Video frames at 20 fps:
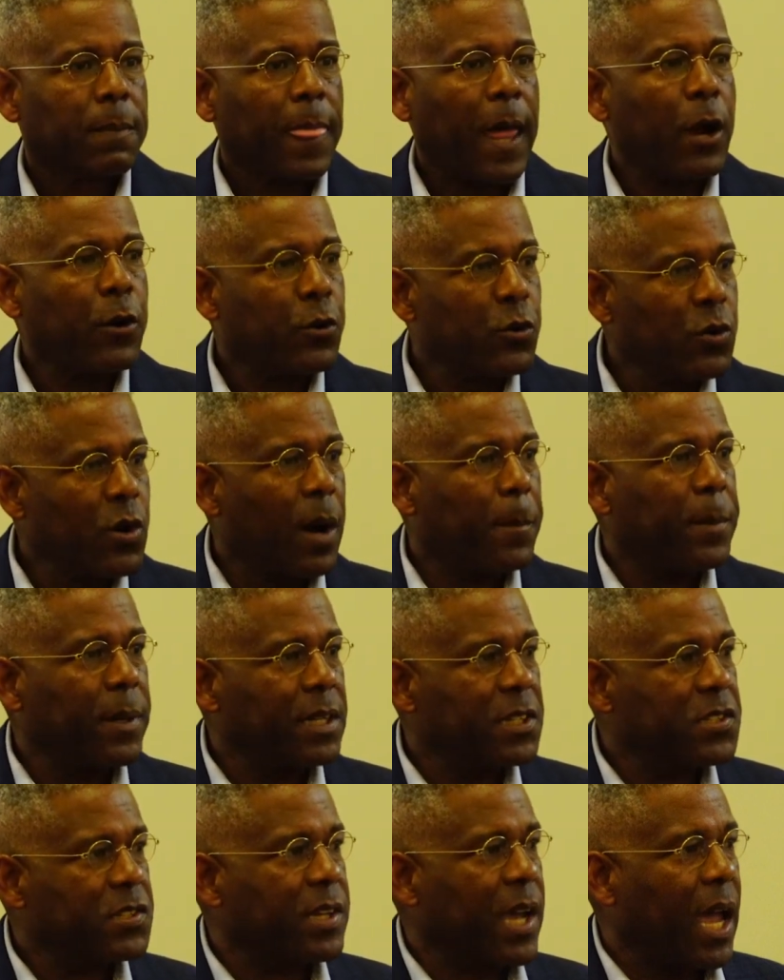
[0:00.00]
I grew up
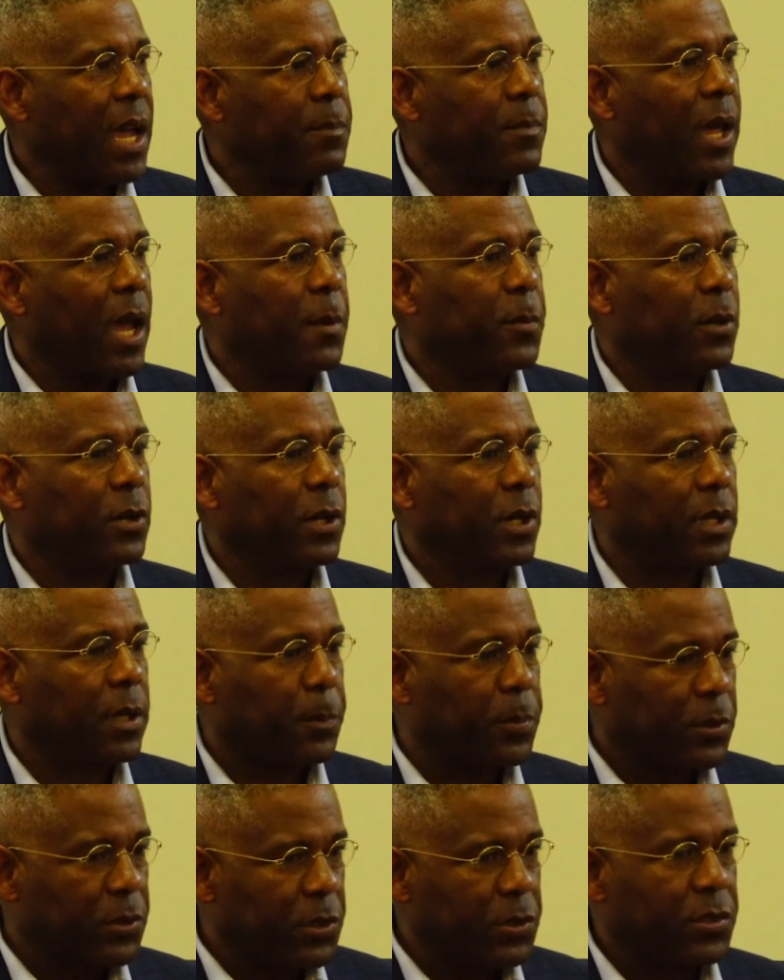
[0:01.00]
in the same neighborhood
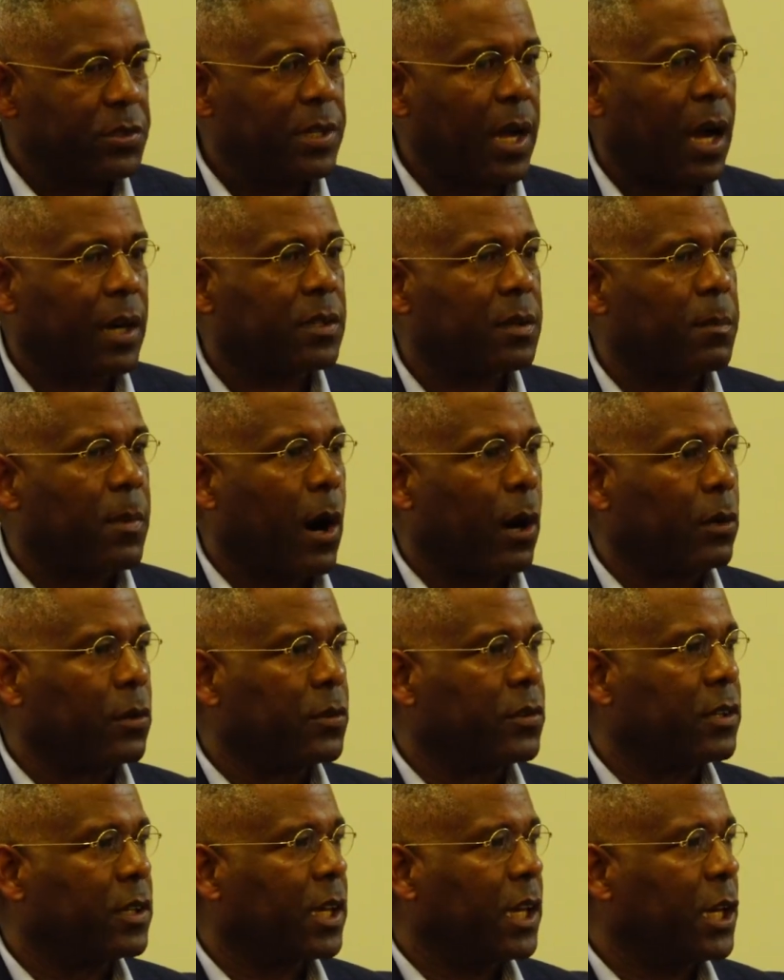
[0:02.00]
that produced Dr.
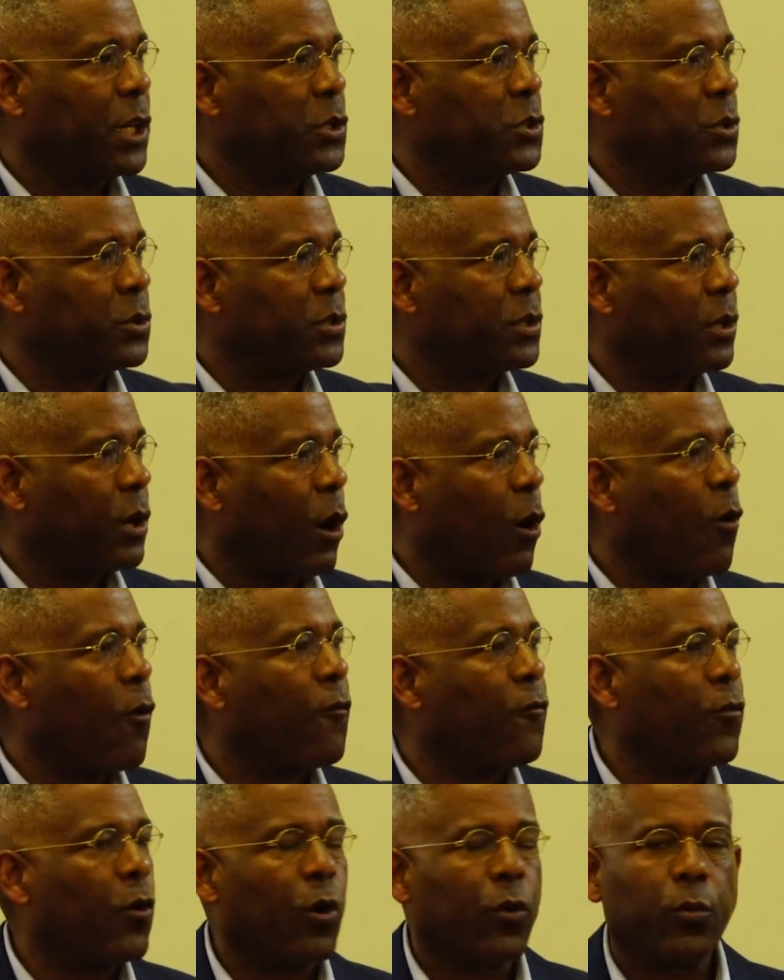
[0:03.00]
Martin Luther King Jr., the
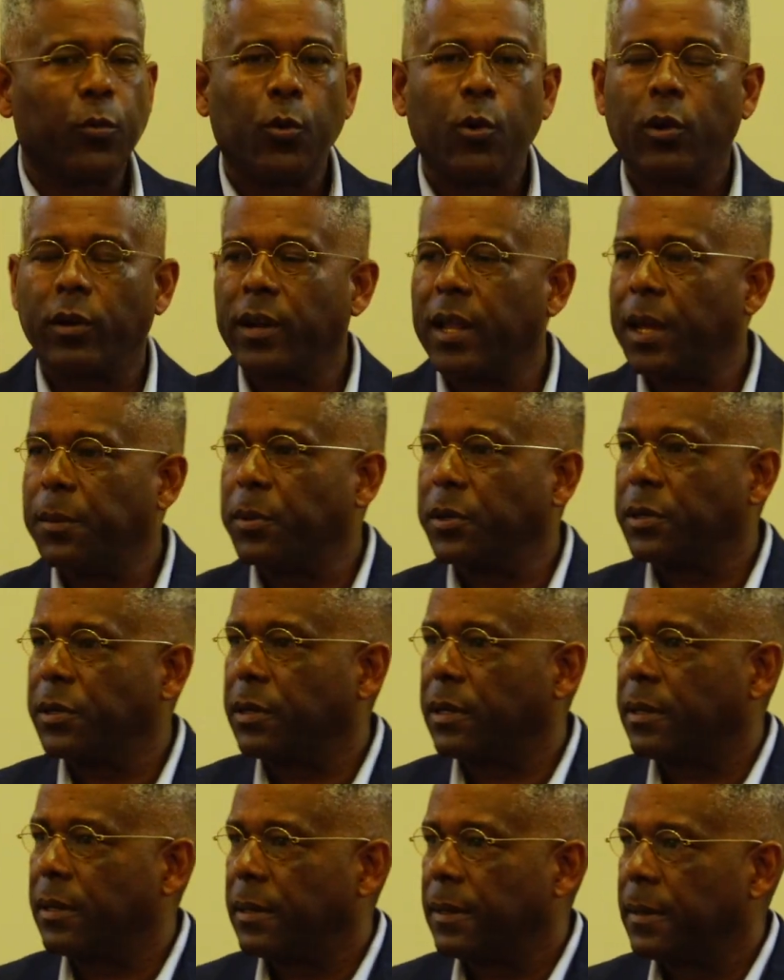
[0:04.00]
old 4th Ward
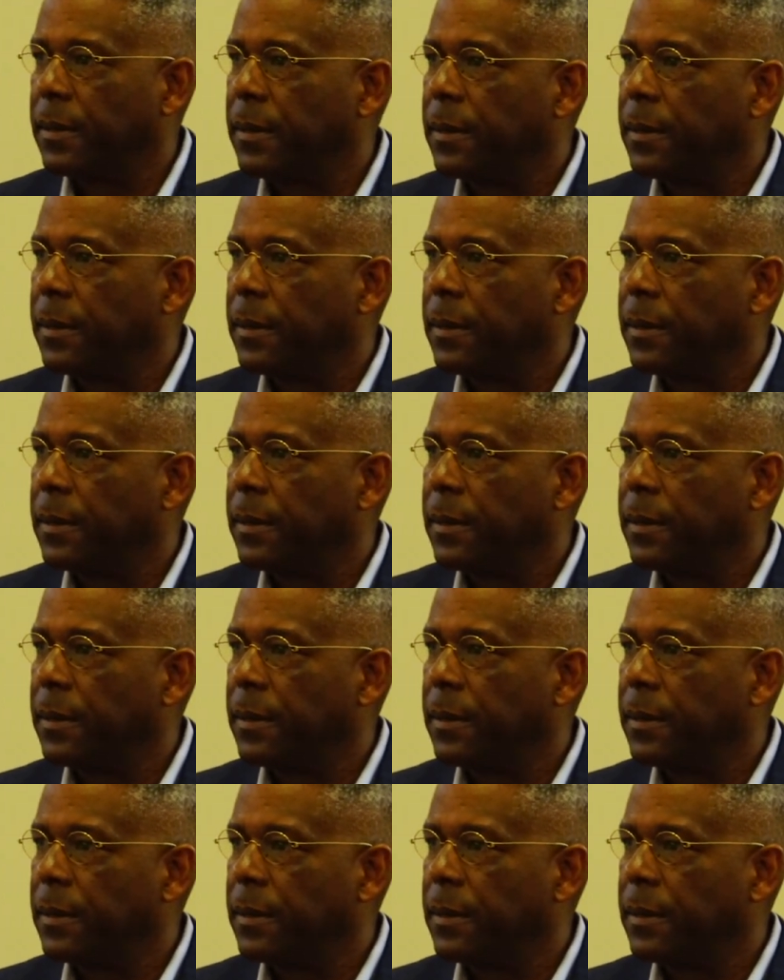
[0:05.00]
neighborhood.